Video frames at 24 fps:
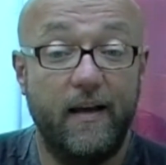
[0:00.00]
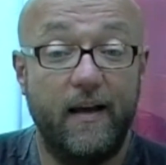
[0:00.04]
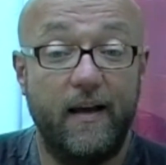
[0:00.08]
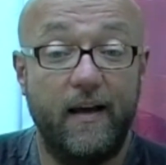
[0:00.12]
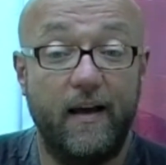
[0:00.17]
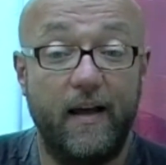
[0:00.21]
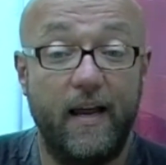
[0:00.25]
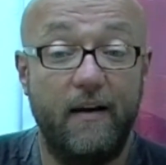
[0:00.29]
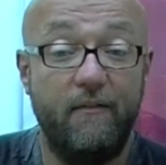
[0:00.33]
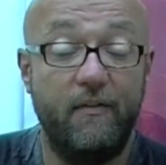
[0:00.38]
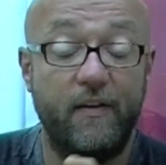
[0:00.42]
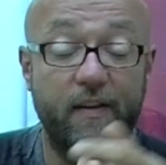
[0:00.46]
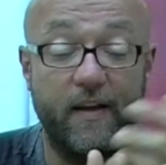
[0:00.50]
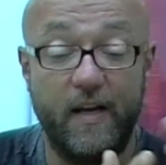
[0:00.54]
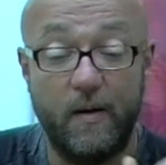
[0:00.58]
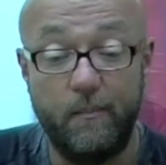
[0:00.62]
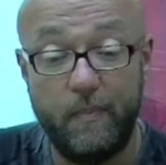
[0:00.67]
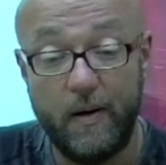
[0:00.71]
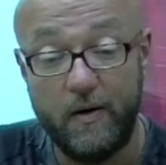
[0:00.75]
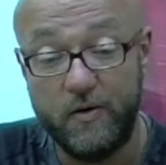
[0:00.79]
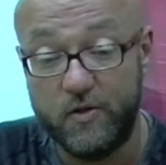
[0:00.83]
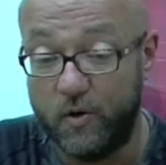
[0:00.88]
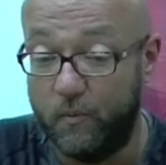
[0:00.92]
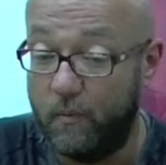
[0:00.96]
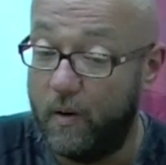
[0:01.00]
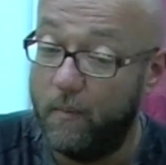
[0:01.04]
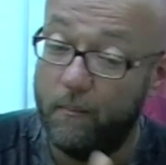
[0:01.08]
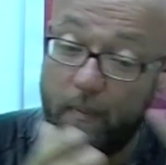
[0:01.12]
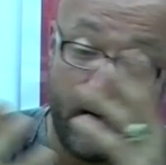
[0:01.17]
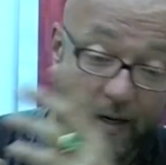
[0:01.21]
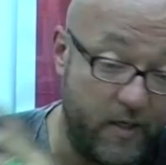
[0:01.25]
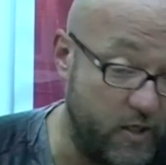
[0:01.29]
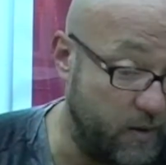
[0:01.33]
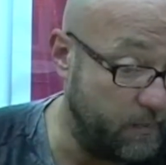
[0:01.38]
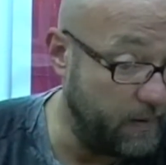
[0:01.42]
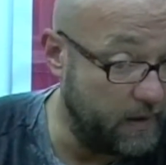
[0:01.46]
Everything I post on one
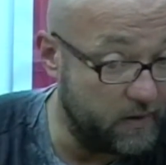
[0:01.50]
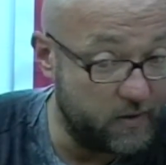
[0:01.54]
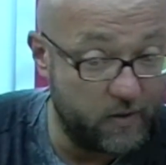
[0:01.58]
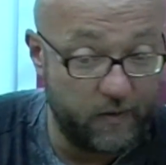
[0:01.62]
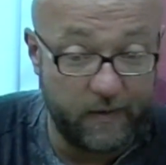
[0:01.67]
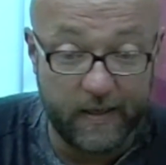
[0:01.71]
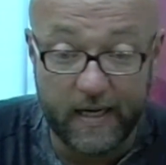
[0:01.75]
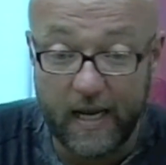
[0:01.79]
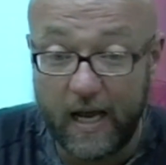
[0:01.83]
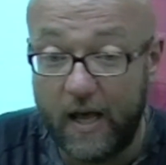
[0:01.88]
page I post on the